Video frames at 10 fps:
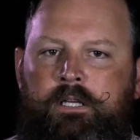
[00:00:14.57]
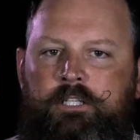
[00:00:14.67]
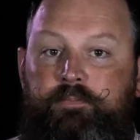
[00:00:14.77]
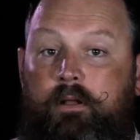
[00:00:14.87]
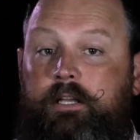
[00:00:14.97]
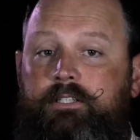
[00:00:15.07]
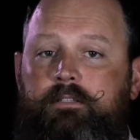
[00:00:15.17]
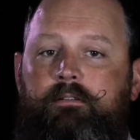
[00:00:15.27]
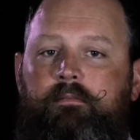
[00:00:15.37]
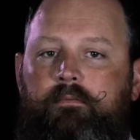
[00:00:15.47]
Splunk has
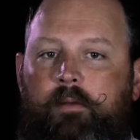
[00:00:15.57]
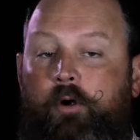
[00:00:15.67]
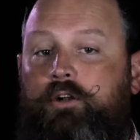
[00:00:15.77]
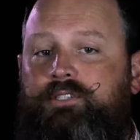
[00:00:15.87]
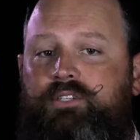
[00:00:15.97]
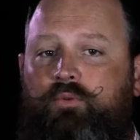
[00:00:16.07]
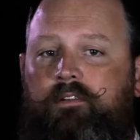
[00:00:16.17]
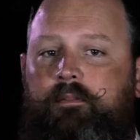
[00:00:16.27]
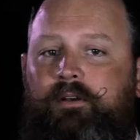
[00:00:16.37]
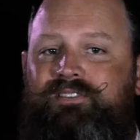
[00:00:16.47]
emerged as one
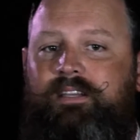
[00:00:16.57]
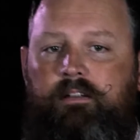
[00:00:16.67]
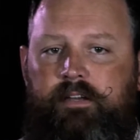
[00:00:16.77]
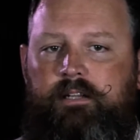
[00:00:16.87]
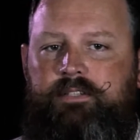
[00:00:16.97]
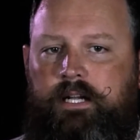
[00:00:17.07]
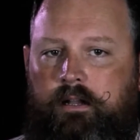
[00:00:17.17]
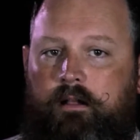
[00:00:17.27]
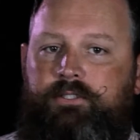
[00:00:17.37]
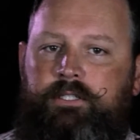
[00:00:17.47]
of the most innovative
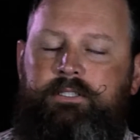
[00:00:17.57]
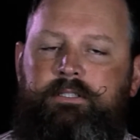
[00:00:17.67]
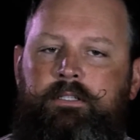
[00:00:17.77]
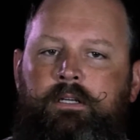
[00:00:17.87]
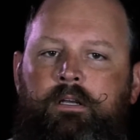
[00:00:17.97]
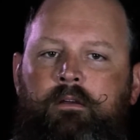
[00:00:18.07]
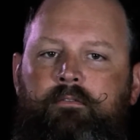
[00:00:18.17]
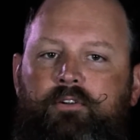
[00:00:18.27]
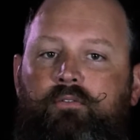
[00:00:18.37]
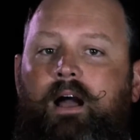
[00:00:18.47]
technologies
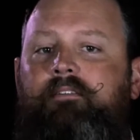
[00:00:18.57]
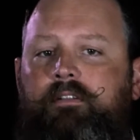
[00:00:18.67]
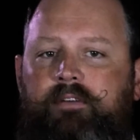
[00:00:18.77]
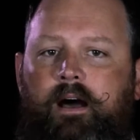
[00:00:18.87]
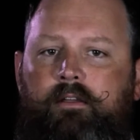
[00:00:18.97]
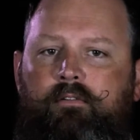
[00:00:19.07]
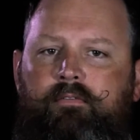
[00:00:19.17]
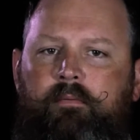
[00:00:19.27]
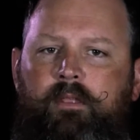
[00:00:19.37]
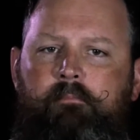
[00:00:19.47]
for deriving value
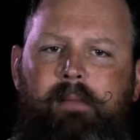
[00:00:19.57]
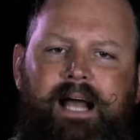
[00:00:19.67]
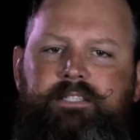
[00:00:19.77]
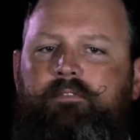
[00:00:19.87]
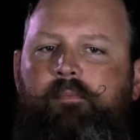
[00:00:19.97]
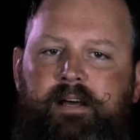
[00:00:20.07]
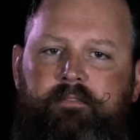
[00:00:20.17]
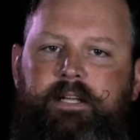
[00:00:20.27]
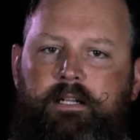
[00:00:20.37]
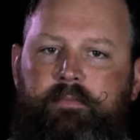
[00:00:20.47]
from the massive amount
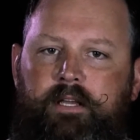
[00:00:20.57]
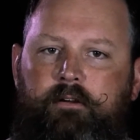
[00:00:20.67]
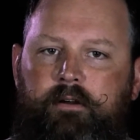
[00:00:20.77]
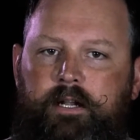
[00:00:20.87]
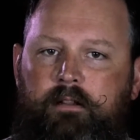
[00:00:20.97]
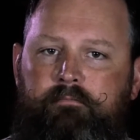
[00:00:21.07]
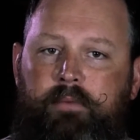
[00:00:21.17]
of data being created